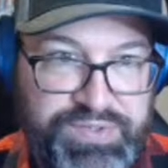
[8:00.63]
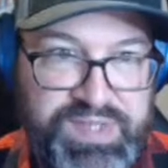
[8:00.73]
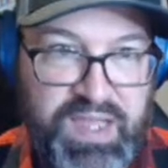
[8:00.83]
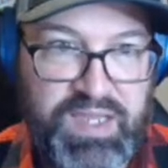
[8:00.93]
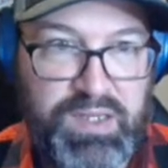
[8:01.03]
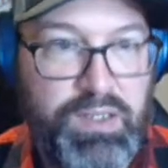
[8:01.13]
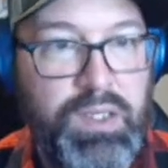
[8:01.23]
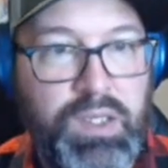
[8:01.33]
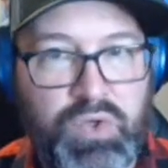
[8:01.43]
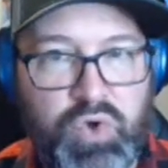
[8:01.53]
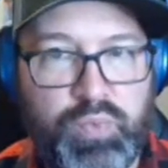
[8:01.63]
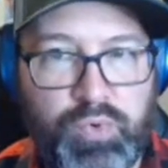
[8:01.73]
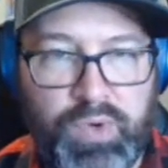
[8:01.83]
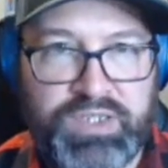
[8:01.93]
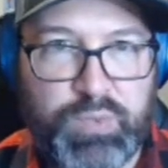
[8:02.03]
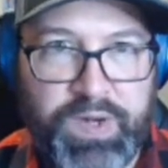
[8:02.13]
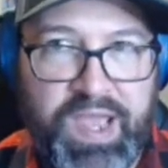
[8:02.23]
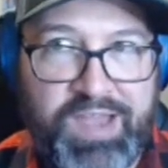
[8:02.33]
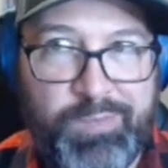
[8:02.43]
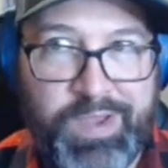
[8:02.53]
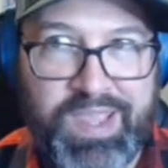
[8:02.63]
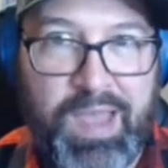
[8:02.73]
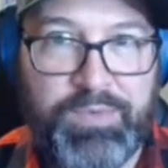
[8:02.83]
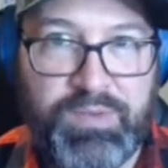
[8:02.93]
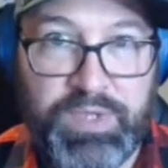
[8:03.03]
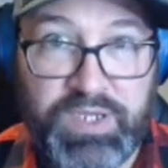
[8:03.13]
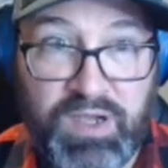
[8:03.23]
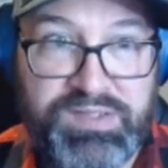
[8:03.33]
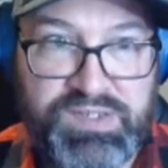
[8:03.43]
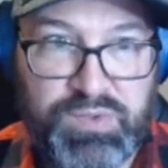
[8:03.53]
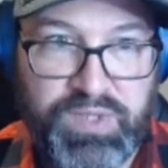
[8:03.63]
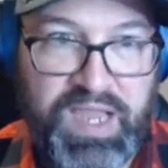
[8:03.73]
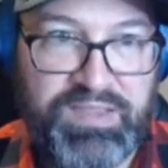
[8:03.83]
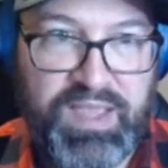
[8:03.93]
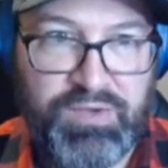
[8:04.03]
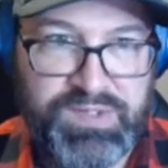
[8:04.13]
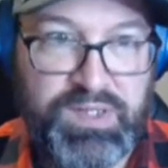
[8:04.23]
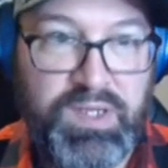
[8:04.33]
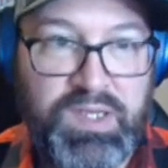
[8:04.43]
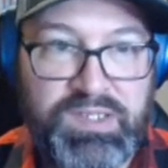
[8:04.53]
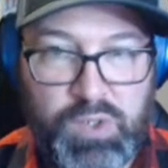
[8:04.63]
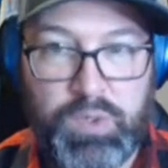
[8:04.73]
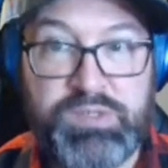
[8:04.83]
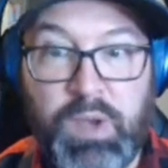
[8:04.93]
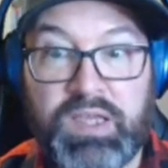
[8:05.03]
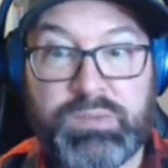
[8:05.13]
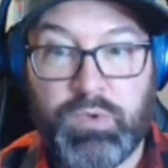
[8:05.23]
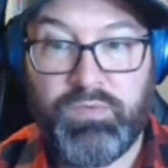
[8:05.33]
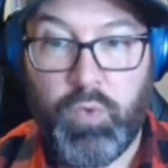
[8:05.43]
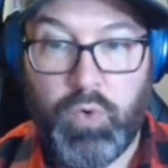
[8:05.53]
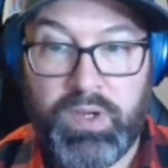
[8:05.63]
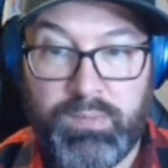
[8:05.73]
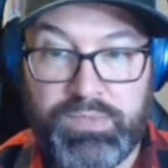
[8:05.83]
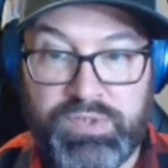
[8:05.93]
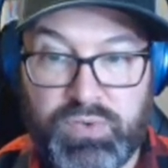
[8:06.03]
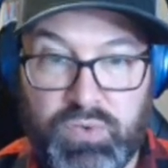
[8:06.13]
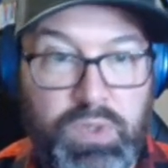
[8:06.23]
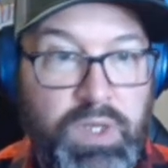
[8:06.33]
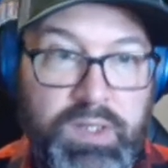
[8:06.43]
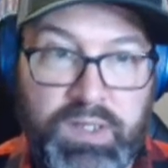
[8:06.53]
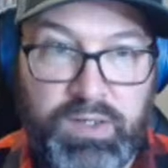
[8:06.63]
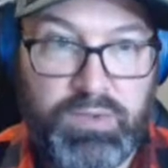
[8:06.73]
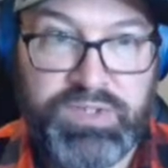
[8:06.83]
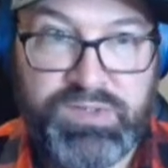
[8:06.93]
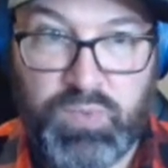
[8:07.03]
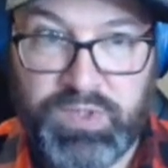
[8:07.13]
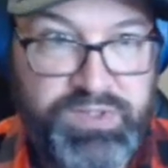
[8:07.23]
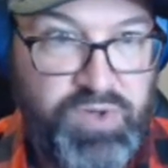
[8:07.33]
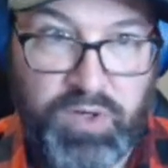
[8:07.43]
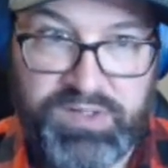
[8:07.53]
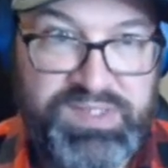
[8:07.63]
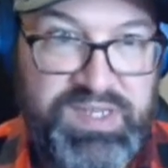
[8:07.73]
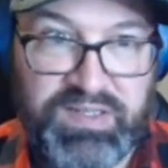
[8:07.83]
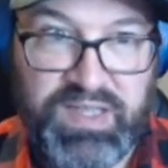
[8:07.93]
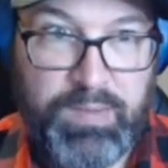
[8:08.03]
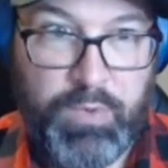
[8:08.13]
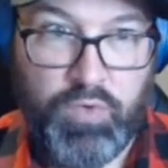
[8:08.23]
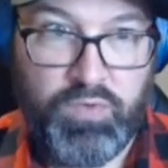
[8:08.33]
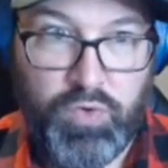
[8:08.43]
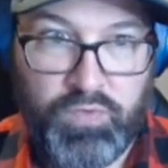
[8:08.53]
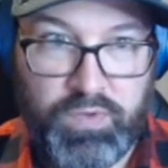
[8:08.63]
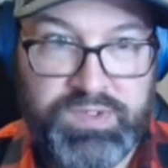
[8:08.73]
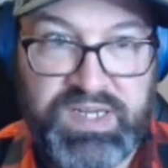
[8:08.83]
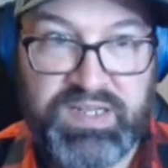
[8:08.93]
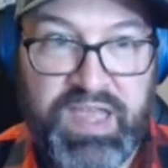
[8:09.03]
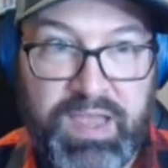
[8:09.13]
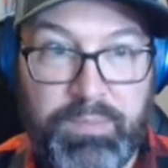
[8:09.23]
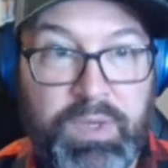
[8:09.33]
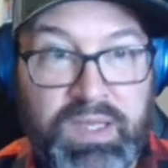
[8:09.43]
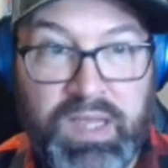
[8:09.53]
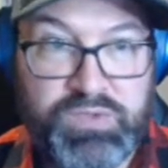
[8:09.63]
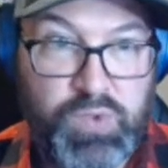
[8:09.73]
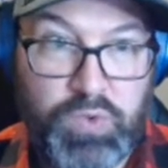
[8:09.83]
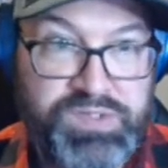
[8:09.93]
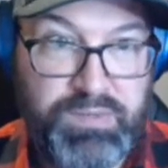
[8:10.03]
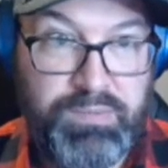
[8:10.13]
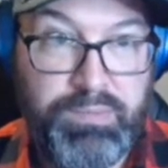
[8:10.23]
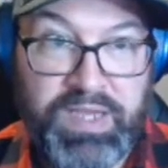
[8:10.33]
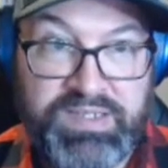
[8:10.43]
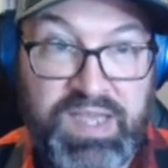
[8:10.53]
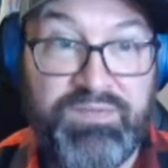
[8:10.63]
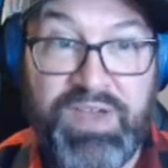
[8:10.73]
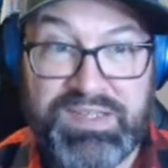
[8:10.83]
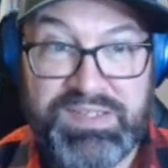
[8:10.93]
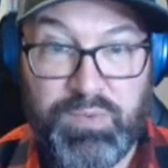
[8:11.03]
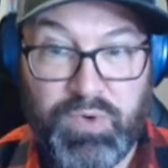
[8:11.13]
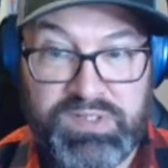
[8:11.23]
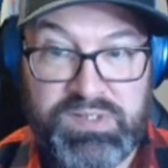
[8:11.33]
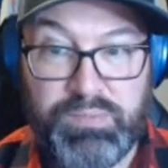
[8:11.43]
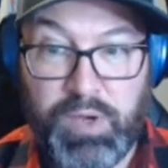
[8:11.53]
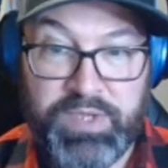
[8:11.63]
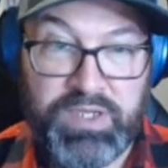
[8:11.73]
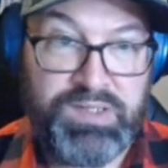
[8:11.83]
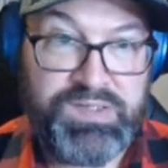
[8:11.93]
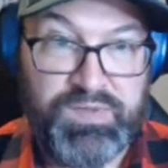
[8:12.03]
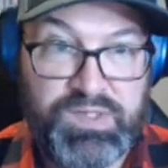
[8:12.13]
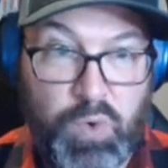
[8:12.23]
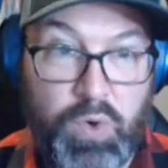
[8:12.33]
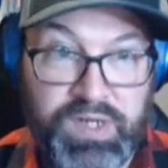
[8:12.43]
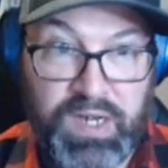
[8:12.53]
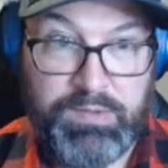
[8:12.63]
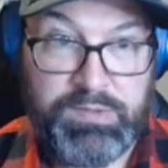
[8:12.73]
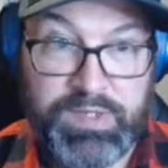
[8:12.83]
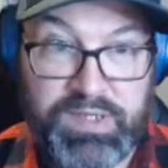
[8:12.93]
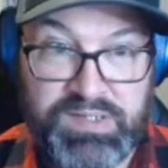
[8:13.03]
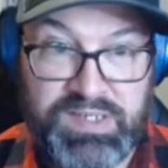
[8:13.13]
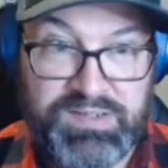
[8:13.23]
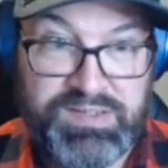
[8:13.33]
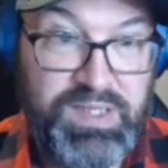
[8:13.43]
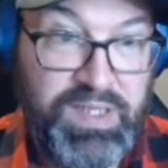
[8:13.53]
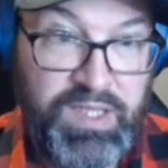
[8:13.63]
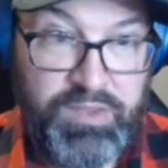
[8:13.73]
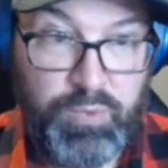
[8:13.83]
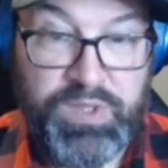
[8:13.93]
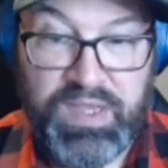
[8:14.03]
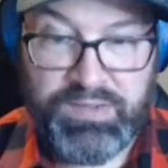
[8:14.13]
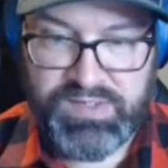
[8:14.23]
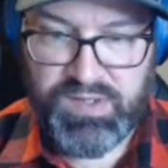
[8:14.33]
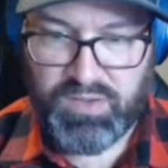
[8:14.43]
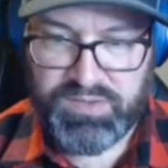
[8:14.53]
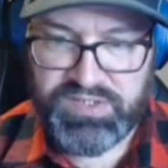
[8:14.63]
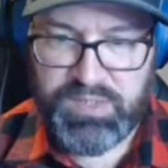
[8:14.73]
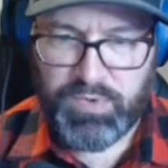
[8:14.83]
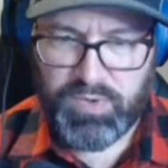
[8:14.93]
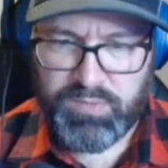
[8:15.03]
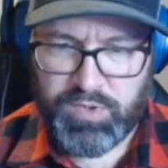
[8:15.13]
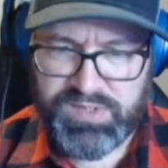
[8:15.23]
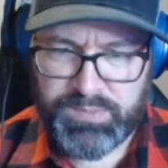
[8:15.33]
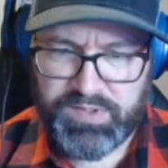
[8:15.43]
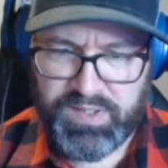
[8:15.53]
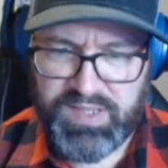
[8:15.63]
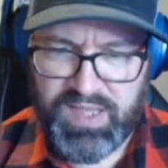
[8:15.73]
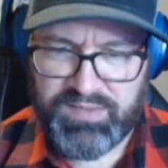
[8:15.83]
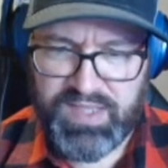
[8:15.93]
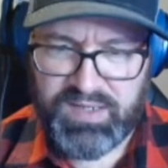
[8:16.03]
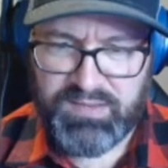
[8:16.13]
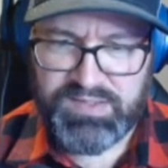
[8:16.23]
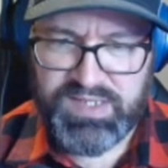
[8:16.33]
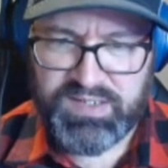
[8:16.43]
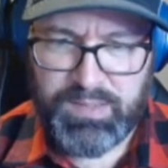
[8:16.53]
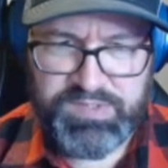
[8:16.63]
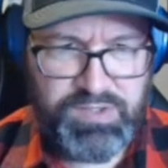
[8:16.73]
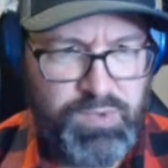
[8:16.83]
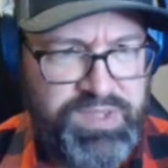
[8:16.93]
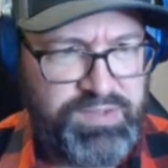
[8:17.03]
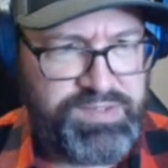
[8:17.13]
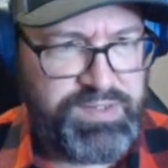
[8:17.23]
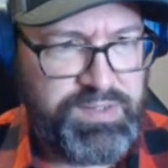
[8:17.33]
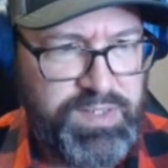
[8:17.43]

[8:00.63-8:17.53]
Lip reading: stacking Cooper Rush when I have him at captain, because he's only 8,000. So it is possible for him to, just really target CeeDee Lamb over and over. CeeDee Lamb outscores him by 10 fantasy points, but because of the scoring dynamics, because he is $3,000 cheaper or something like that than CeeDee Lamb. Is it 3,000?